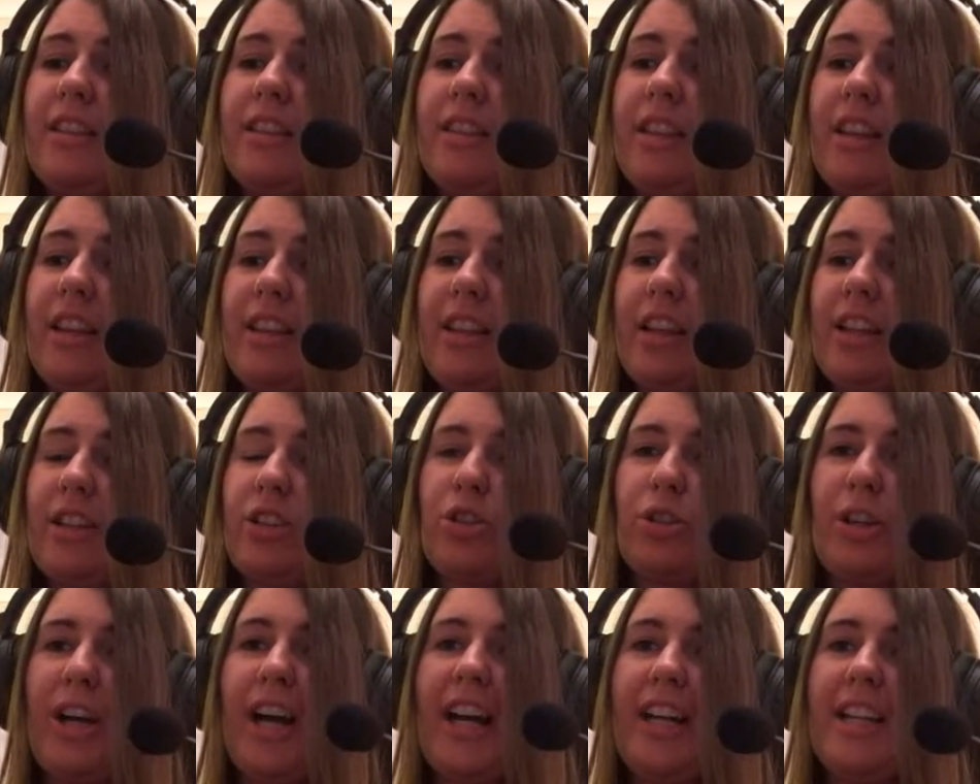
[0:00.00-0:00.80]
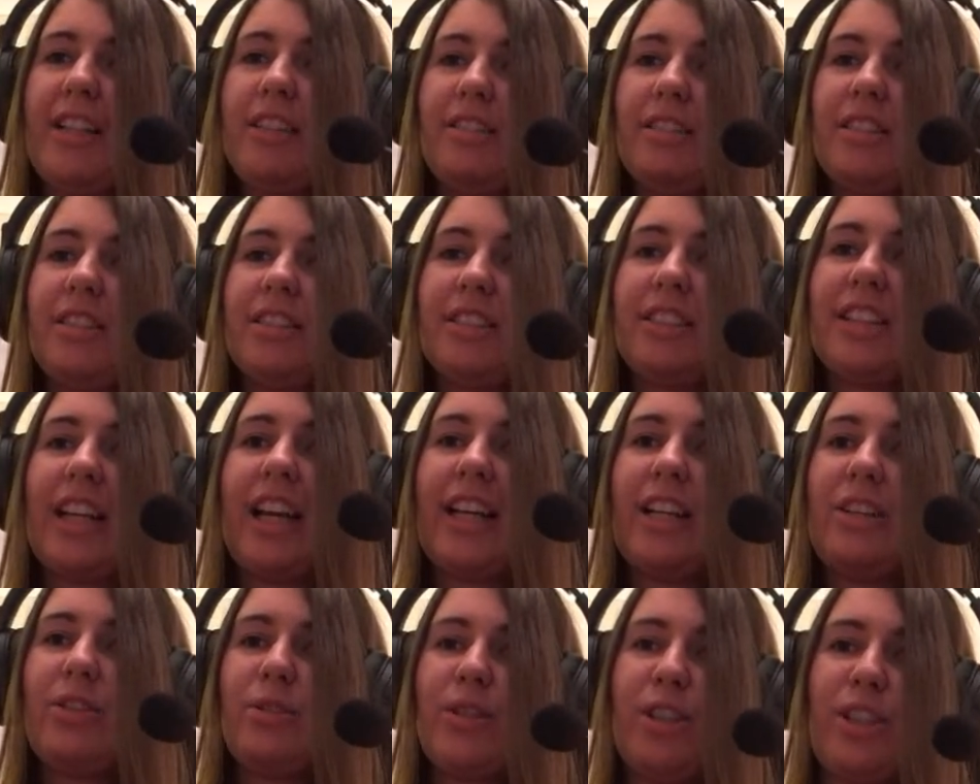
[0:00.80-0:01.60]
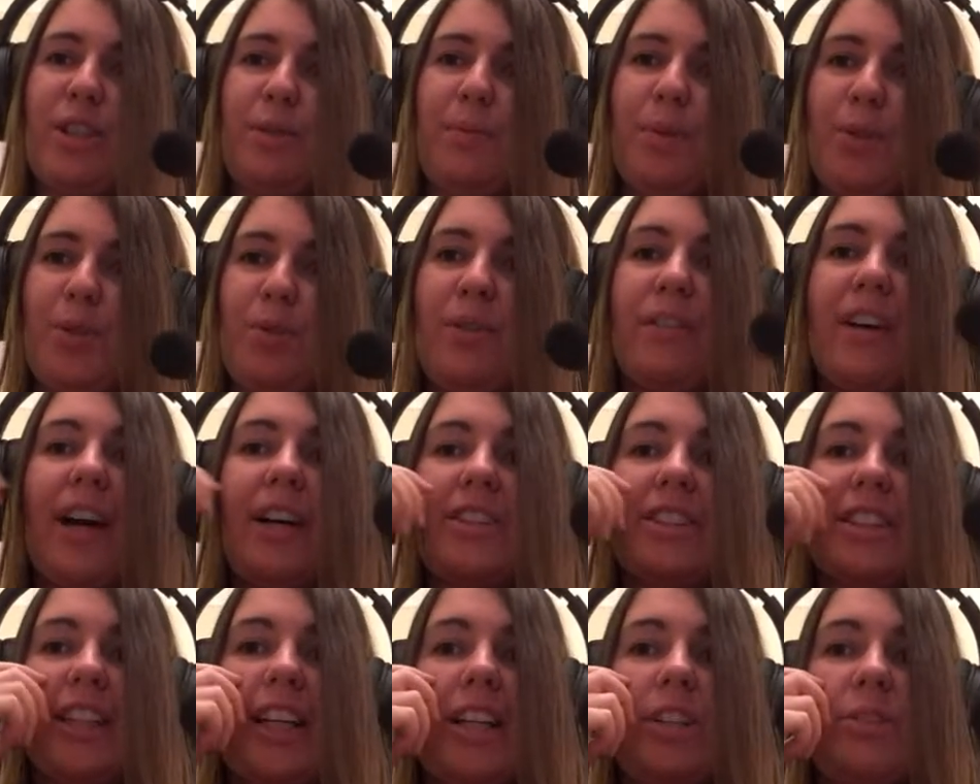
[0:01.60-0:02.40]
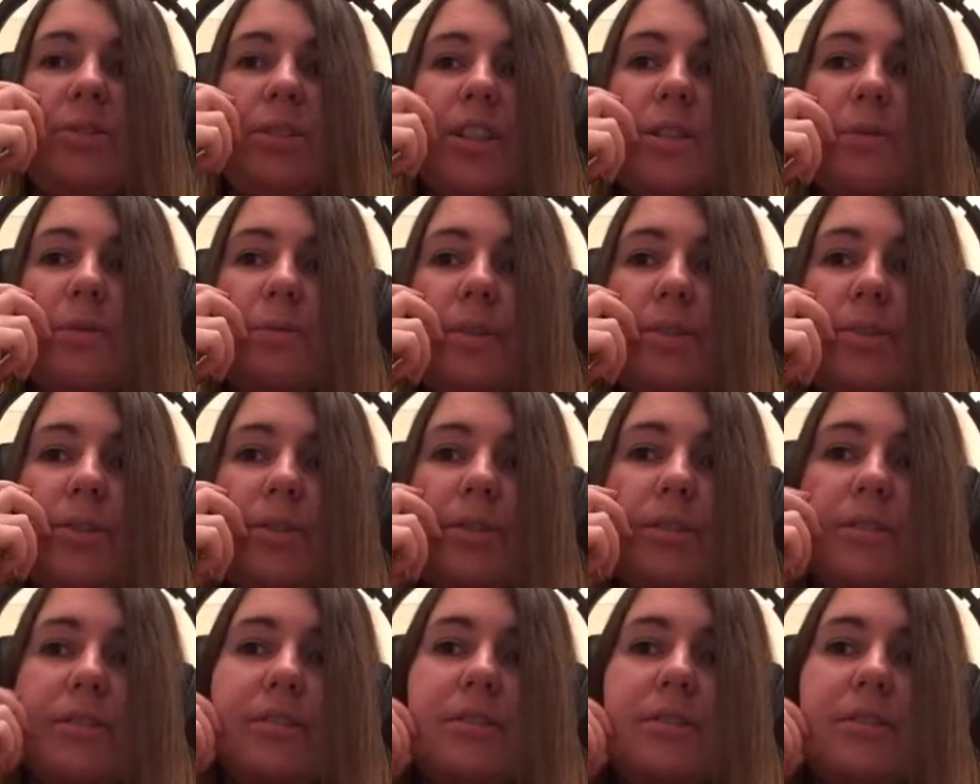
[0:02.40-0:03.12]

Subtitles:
they're trying to say Christmas without saying Christmas.